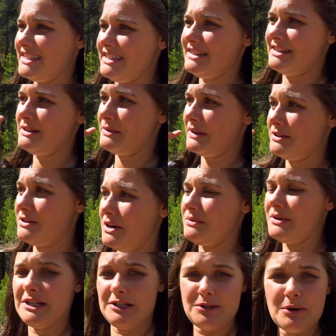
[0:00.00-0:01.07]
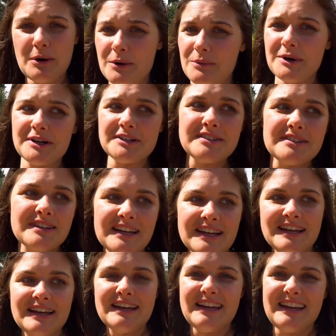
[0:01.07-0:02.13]
seen anyone going towards
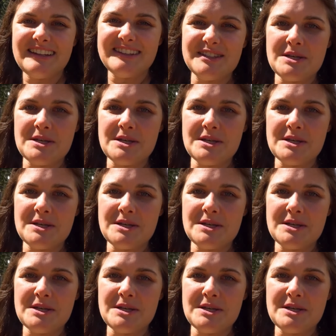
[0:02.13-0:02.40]
it.